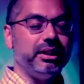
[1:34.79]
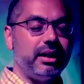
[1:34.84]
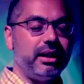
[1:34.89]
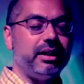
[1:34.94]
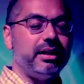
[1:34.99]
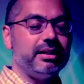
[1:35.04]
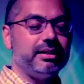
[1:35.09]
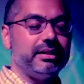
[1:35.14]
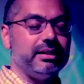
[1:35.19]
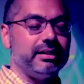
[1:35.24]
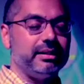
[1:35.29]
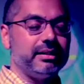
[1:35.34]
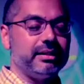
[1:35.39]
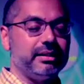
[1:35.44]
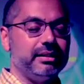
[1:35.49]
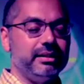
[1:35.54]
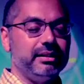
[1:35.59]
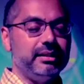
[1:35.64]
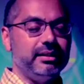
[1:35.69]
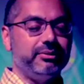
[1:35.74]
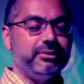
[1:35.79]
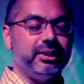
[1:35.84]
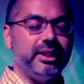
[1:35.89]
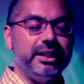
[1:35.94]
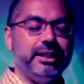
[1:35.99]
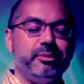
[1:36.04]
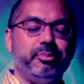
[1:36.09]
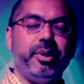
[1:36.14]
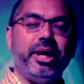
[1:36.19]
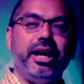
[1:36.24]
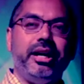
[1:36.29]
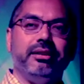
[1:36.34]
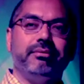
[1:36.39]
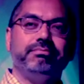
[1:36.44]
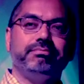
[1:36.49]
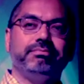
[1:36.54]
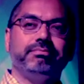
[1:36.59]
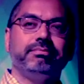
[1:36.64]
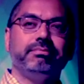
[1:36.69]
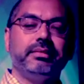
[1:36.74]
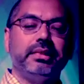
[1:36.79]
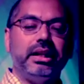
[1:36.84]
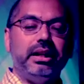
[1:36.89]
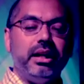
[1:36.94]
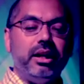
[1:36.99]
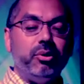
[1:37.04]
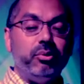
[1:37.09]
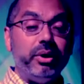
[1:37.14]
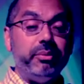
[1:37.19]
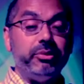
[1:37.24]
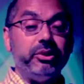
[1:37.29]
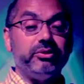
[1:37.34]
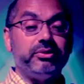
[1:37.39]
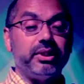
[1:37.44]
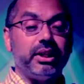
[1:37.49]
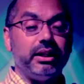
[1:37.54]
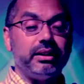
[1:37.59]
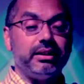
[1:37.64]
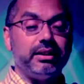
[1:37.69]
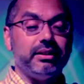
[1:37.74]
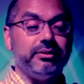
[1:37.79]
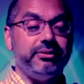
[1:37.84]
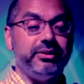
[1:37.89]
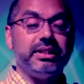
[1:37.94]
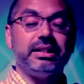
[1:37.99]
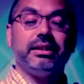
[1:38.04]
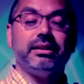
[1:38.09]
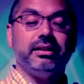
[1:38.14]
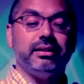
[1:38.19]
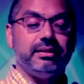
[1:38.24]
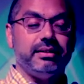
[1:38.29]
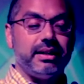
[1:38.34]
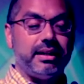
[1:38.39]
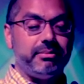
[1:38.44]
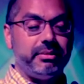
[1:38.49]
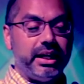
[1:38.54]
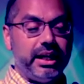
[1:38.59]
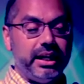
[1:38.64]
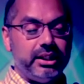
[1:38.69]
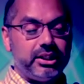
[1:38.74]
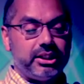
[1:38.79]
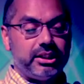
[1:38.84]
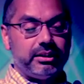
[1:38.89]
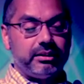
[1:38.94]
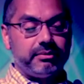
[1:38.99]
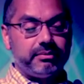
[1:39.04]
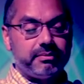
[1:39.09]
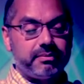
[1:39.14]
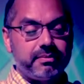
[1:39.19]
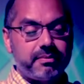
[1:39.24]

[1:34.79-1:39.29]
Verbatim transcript: causes for his pain. We moved on to the physical examination.